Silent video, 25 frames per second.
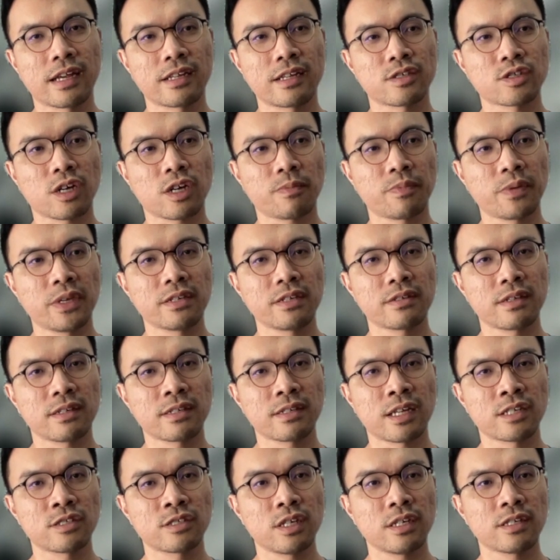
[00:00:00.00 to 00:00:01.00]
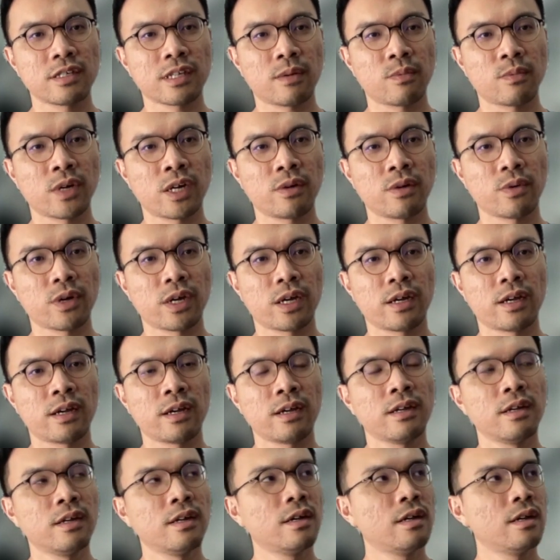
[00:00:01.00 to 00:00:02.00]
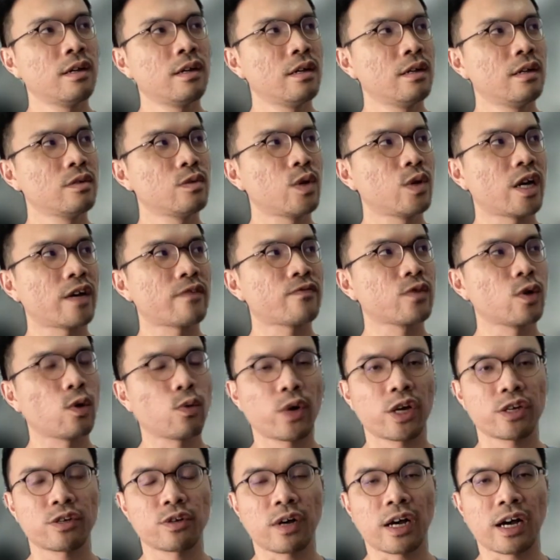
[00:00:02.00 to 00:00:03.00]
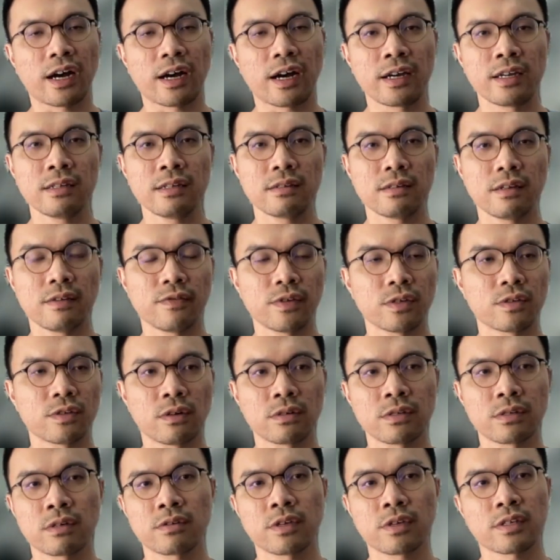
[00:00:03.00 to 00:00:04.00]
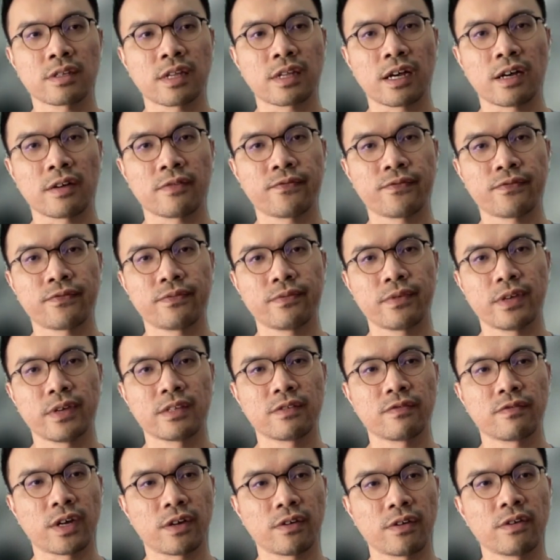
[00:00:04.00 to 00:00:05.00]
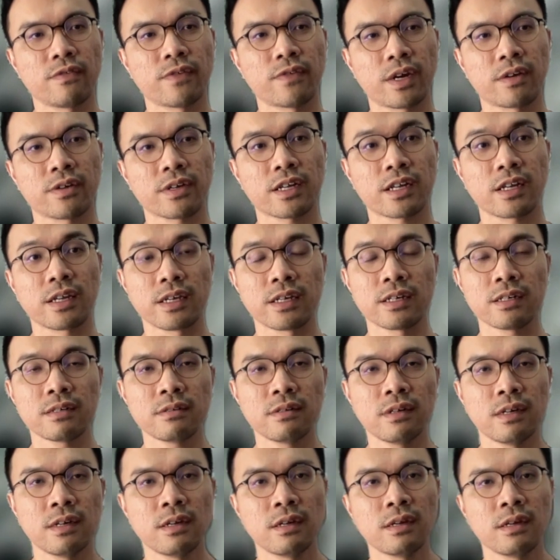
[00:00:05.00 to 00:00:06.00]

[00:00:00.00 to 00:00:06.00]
at Shopee is essentially somewhere where you have nowhere to hide. If you don't know your stuff, it's very, very clear.